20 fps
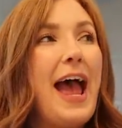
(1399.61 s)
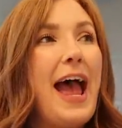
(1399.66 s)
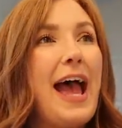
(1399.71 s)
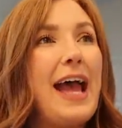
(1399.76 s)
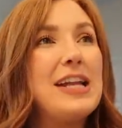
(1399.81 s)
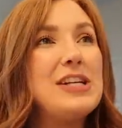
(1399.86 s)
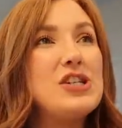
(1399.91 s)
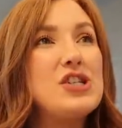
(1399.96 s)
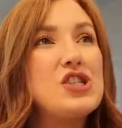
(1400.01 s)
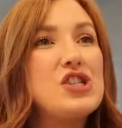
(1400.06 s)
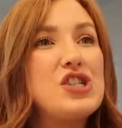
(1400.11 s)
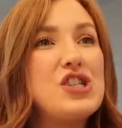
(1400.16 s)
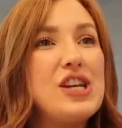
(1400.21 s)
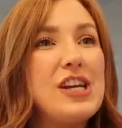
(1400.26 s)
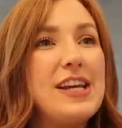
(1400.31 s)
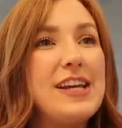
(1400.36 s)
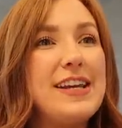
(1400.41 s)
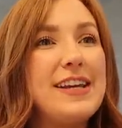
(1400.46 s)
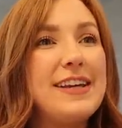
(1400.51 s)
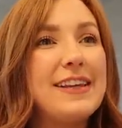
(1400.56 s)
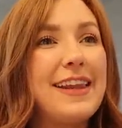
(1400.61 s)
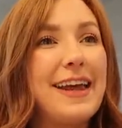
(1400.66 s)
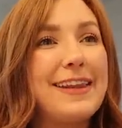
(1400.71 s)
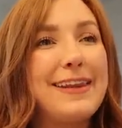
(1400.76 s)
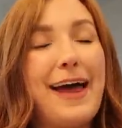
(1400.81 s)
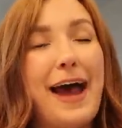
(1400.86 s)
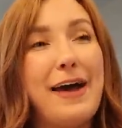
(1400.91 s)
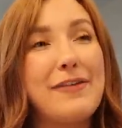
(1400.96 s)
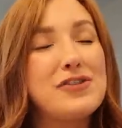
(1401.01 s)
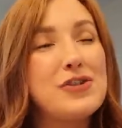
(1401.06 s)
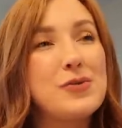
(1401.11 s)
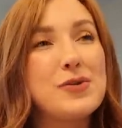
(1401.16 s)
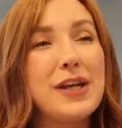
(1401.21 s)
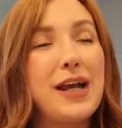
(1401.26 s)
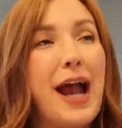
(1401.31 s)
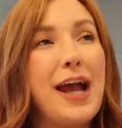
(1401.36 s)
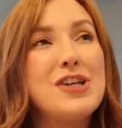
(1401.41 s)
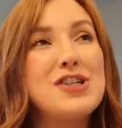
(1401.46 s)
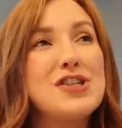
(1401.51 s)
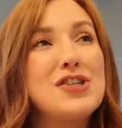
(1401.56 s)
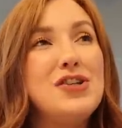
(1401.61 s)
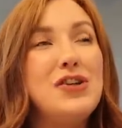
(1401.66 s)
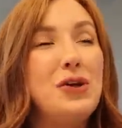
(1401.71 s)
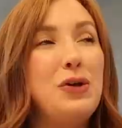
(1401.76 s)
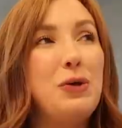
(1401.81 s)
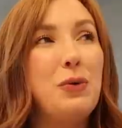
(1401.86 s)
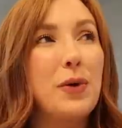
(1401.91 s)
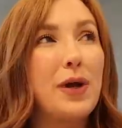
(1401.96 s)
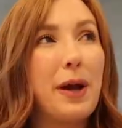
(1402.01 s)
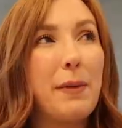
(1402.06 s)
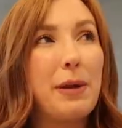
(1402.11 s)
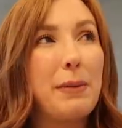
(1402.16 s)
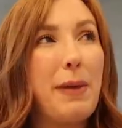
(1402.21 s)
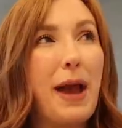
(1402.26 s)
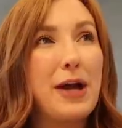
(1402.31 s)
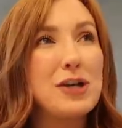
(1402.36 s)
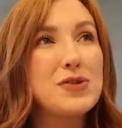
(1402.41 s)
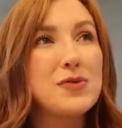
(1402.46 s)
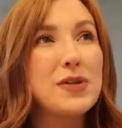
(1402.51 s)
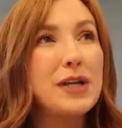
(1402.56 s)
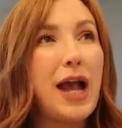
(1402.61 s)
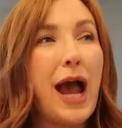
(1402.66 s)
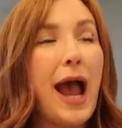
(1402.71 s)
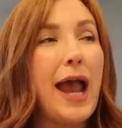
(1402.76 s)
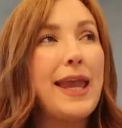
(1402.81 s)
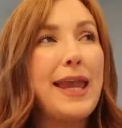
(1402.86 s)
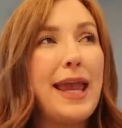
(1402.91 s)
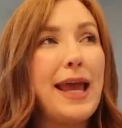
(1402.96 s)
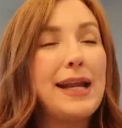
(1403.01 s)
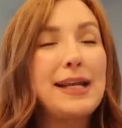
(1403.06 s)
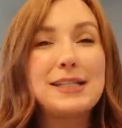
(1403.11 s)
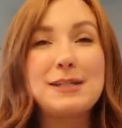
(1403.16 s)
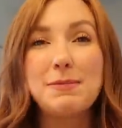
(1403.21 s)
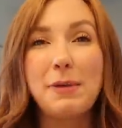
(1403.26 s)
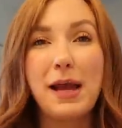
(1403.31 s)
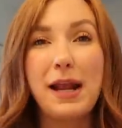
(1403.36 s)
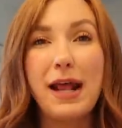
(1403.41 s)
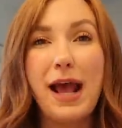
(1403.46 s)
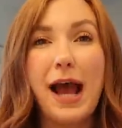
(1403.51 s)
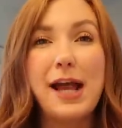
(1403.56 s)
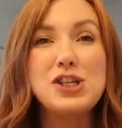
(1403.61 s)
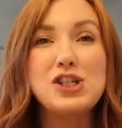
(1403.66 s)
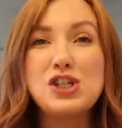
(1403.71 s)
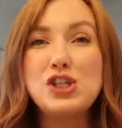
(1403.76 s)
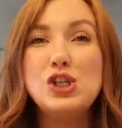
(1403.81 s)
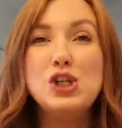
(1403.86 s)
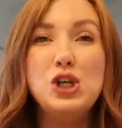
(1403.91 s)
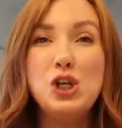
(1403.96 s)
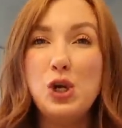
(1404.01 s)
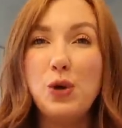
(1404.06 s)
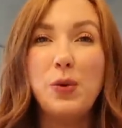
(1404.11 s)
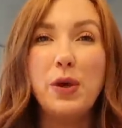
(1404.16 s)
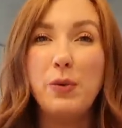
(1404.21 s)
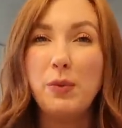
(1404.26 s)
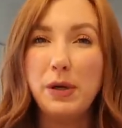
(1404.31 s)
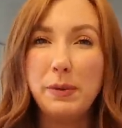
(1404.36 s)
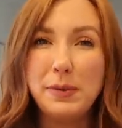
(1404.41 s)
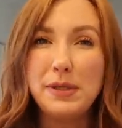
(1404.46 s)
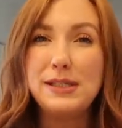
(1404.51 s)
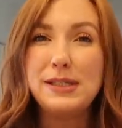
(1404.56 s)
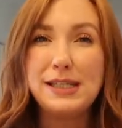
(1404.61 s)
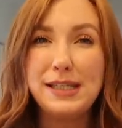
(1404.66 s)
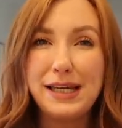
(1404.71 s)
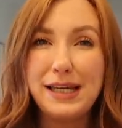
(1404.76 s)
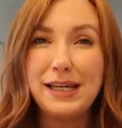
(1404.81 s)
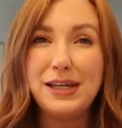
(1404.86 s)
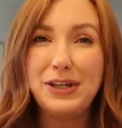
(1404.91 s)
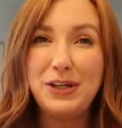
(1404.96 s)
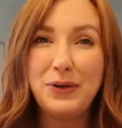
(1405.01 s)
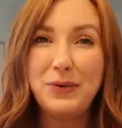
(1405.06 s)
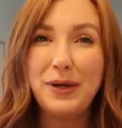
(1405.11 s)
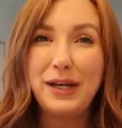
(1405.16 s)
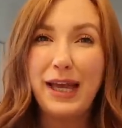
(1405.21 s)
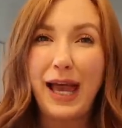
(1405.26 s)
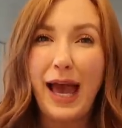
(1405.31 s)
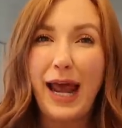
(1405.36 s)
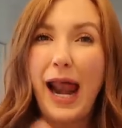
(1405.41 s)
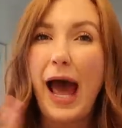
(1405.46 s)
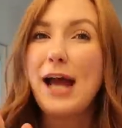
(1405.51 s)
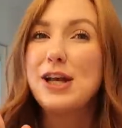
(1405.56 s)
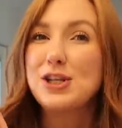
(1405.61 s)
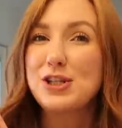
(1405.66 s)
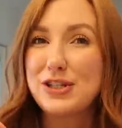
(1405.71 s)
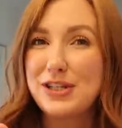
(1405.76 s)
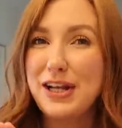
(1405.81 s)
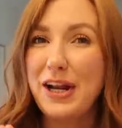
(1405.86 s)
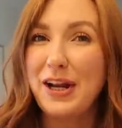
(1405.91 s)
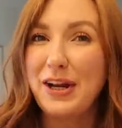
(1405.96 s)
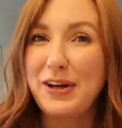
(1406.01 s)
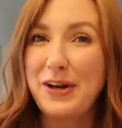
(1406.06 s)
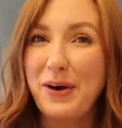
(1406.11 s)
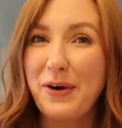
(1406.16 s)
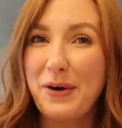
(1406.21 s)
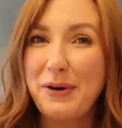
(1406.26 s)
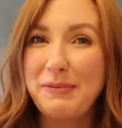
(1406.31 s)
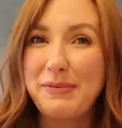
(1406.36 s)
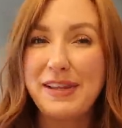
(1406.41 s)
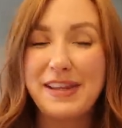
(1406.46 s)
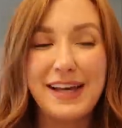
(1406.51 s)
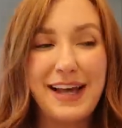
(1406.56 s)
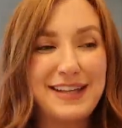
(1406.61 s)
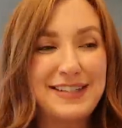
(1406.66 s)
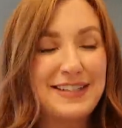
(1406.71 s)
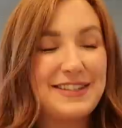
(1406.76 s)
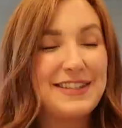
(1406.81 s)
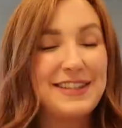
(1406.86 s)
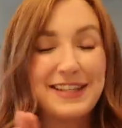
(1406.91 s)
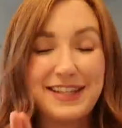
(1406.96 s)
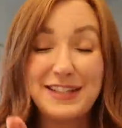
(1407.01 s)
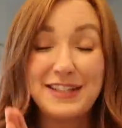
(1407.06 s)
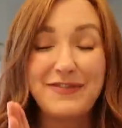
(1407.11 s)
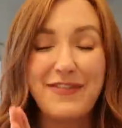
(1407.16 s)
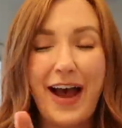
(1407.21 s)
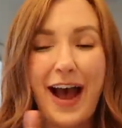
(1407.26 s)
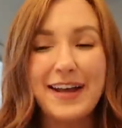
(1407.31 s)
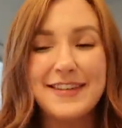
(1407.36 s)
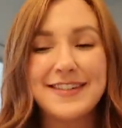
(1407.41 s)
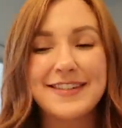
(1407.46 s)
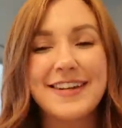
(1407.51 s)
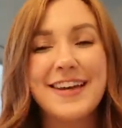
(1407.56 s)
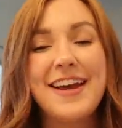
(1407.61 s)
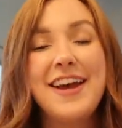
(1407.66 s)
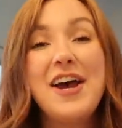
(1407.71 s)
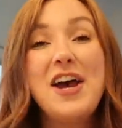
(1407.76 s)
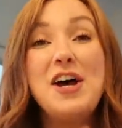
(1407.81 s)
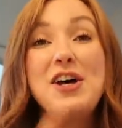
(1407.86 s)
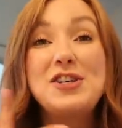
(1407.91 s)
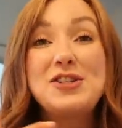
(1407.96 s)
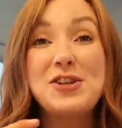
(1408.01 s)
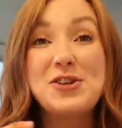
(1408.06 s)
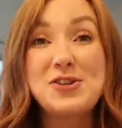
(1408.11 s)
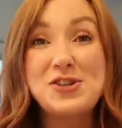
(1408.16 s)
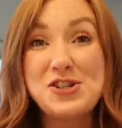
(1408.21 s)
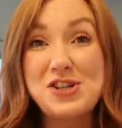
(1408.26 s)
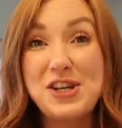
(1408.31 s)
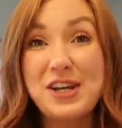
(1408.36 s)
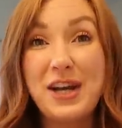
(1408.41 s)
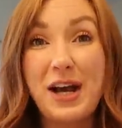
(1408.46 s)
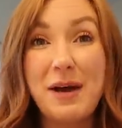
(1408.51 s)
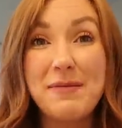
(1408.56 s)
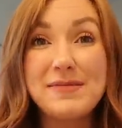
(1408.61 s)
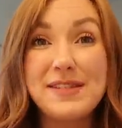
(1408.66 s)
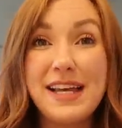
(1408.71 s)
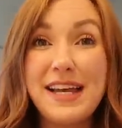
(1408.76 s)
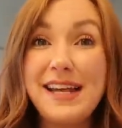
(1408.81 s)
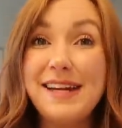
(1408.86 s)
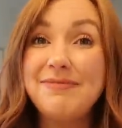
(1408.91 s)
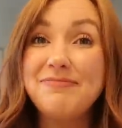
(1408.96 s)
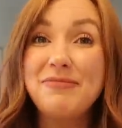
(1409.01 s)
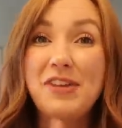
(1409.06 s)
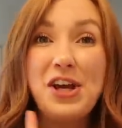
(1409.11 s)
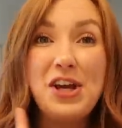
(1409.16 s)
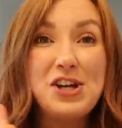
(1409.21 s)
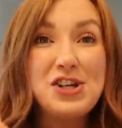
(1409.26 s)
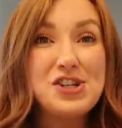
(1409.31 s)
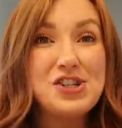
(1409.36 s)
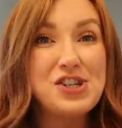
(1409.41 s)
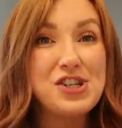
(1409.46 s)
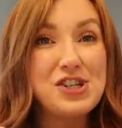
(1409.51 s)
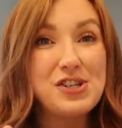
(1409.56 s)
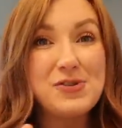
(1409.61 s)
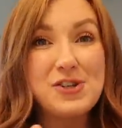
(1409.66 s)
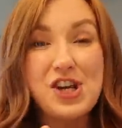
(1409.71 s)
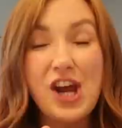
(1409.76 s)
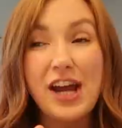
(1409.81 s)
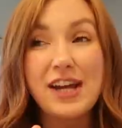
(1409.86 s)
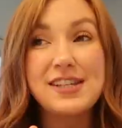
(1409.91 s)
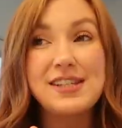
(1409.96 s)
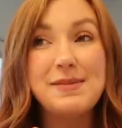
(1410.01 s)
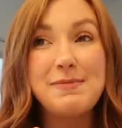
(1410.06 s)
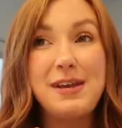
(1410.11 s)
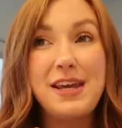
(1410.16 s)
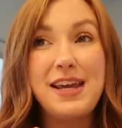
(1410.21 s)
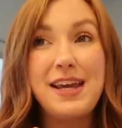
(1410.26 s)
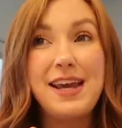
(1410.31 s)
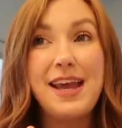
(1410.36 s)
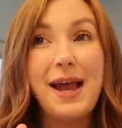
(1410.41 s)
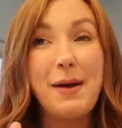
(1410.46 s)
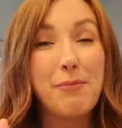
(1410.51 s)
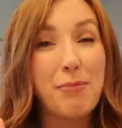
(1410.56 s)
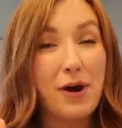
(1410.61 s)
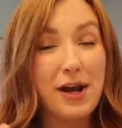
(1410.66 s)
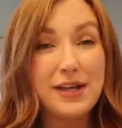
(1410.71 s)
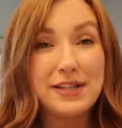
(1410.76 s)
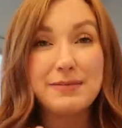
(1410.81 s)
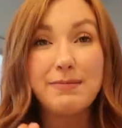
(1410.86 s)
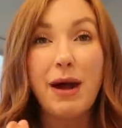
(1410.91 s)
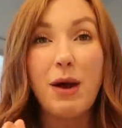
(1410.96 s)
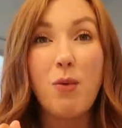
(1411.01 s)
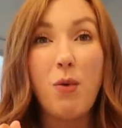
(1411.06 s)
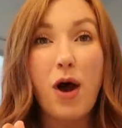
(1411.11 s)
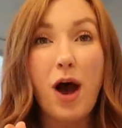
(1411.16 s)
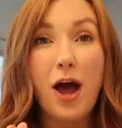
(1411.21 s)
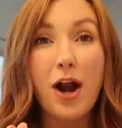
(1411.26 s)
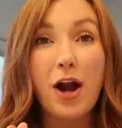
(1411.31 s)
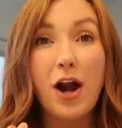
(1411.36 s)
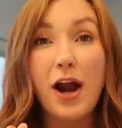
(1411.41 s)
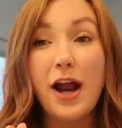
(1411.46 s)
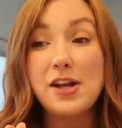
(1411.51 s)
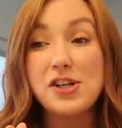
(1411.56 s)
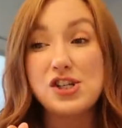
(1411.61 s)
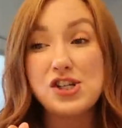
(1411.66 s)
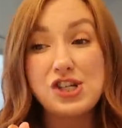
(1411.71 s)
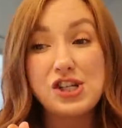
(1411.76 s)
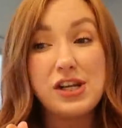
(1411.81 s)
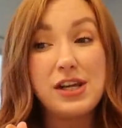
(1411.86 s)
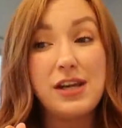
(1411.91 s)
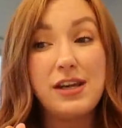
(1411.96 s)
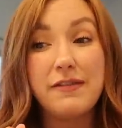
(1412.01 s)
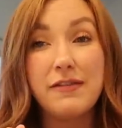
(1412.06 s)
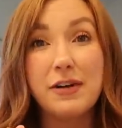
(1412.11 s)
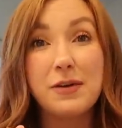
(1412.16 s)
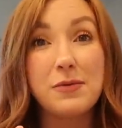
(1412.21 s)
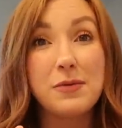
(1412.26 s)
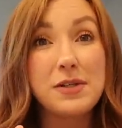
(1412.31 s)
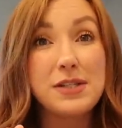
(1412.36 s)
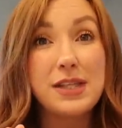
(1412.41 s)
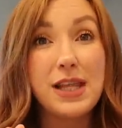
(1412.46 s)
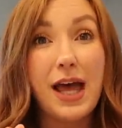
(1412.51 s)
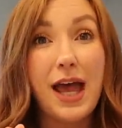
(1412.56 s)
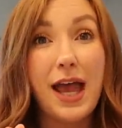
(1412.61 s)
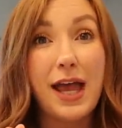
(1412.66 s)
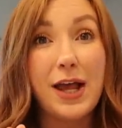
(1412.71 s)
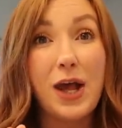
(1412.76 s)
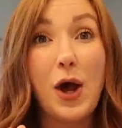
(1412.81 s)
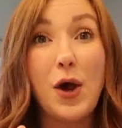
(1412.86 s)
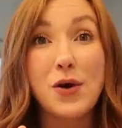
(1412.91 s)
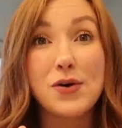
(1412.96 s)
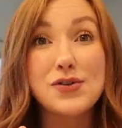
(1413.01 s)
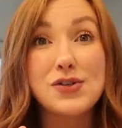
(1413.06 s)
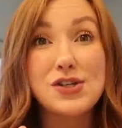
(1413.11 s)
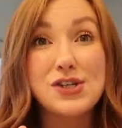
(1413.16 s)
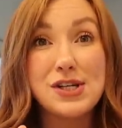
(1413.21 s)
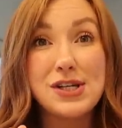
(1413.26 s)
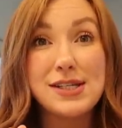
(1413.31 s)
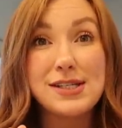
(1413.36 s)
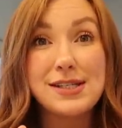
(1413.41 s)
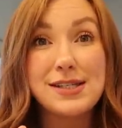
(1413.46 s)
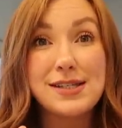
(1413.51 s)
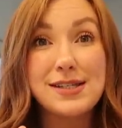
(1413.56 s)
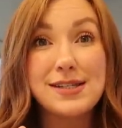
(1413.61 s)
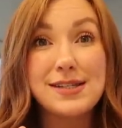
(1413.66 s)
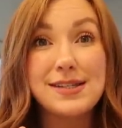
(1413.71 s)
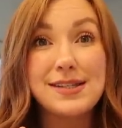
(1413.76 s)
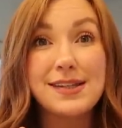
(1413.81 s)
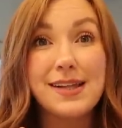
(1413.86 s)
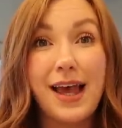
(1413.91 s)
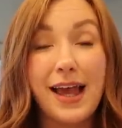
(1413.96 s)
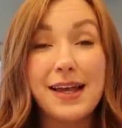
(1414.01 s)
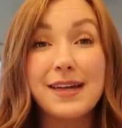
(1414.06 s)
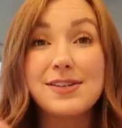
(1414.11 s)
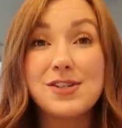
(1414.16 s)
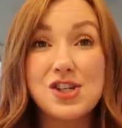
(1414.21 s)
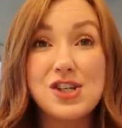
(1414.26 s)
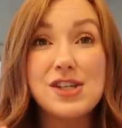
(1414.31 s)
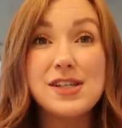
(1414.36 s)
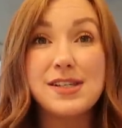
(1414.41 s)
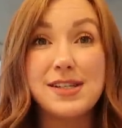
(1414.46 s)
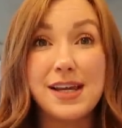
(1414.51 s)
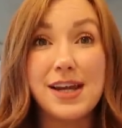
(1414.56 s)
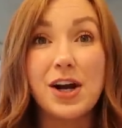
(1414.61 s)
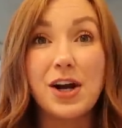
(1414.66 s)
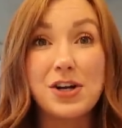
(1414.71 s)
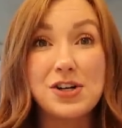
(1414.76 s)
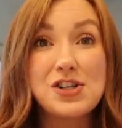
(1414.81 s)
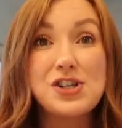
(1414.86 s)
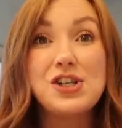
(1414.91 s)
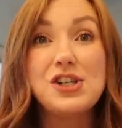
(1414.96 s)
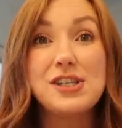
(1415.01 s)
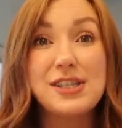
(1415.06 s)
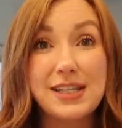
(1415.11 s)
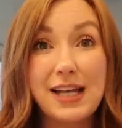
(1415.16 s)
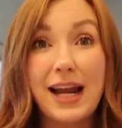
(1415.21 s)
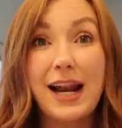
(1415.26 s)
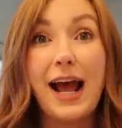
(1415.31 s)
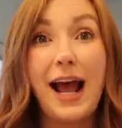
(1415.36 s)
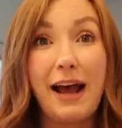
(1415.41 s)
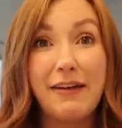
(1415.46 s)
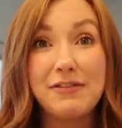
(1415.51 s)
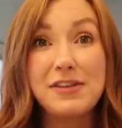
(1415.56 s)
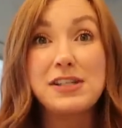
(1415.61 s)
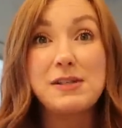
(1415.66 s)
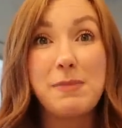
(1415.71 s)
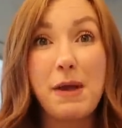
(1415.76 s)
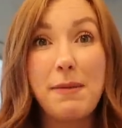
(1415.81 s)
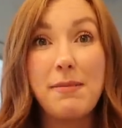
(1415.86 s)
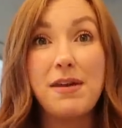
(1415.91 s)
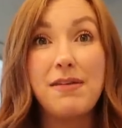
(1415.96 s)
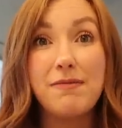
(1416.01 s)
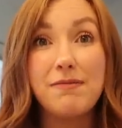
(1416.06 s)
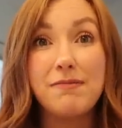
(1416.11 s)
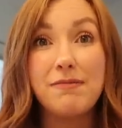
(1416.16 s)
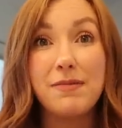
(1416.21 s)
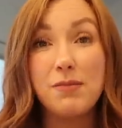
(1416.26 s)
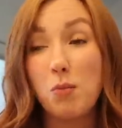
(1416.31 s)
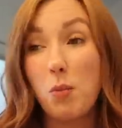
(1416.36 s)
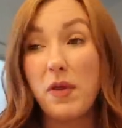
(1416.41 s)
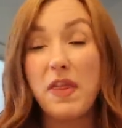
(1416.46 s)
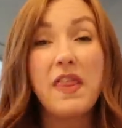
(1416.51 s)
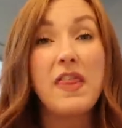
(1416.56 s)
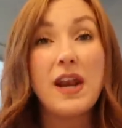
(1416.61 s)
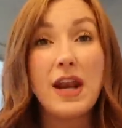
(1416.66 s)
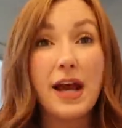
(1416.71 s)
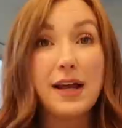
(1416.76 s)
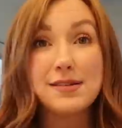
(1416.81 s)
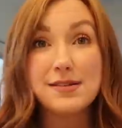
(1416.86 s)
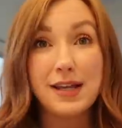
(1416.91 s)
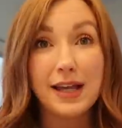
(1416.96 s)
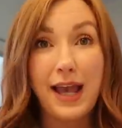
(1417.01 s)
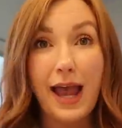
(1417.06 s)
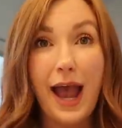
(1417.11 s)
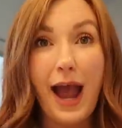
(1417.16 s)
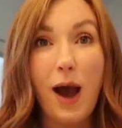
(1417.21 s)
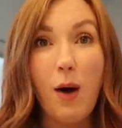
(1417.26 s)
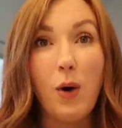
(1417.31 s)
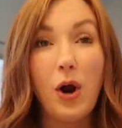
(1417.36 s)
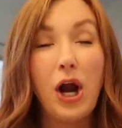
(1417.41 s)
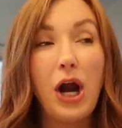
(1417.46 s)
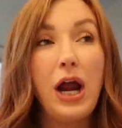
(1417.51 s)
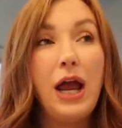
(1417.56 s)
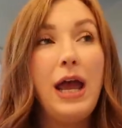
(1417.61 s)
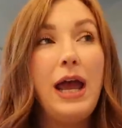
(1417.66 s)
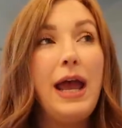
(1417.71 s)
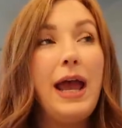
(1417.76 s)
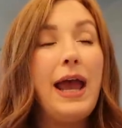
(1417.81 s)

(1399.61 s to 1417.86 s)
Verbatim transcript: And she like laughed. She was like, I just knew you were coming back. She was like, I can't explain it. I just knew we would be seeing you again. I just didn't know it would be this, this fast. So she comes in, she checks me, breaks my water, and she even was like, oh, she's like, she's here. She's gonna have this baby within the next like hour.